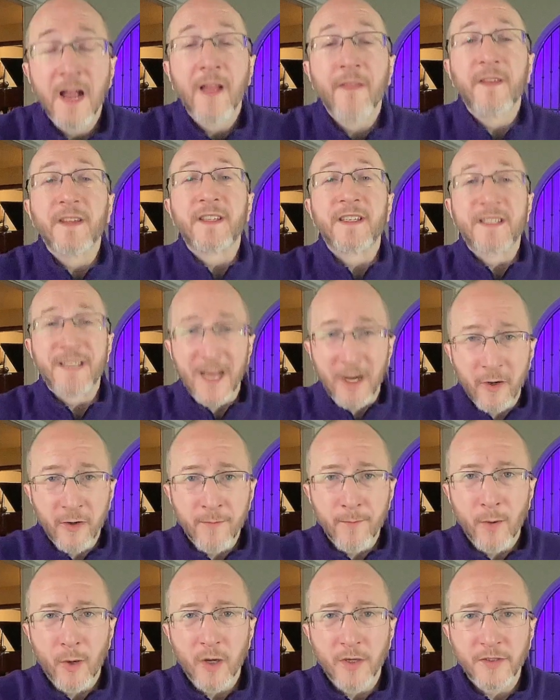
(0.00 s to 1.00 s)
this is
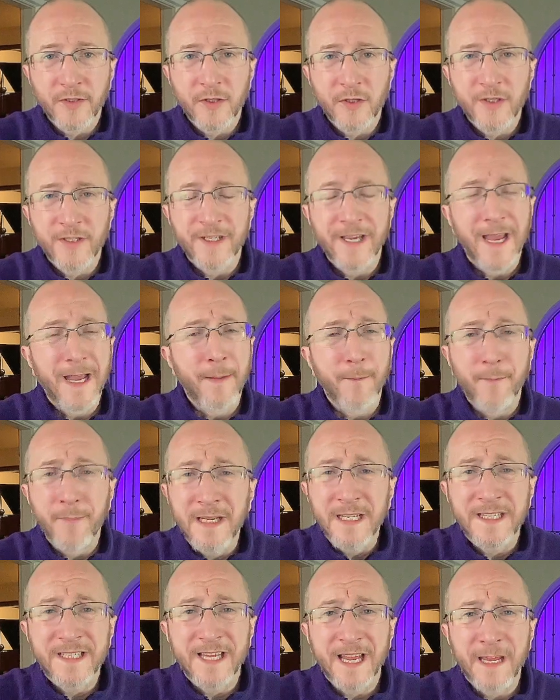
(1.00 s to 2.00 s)
Aaron Boster saying
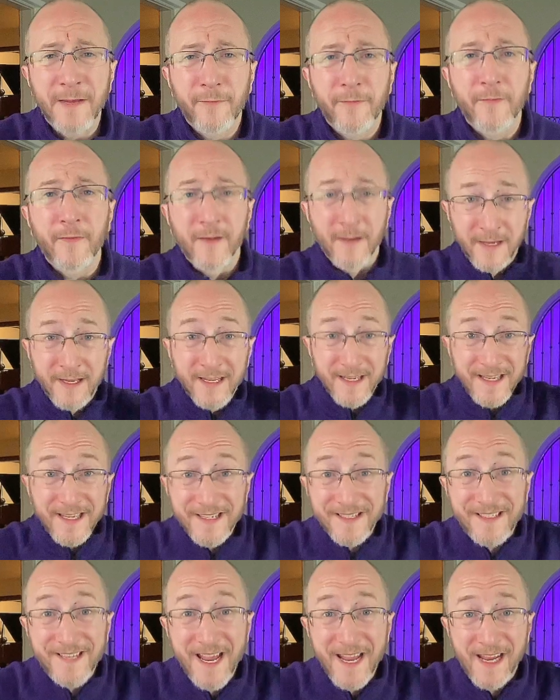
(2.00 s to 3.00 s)
be safe
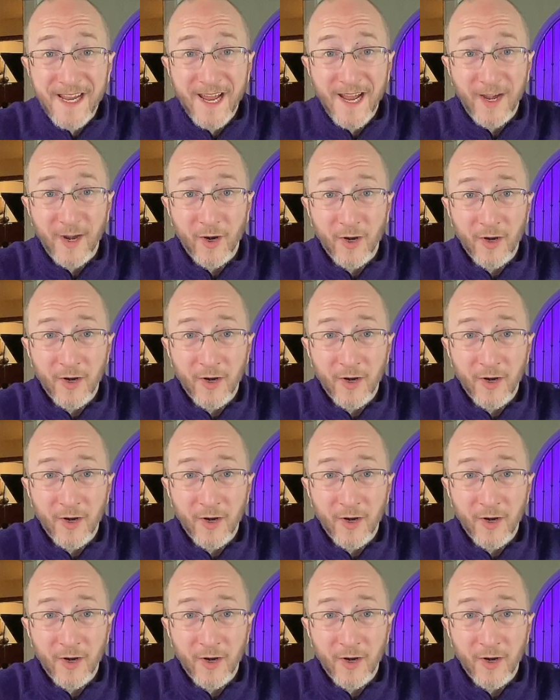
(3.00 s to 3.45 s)
and take care.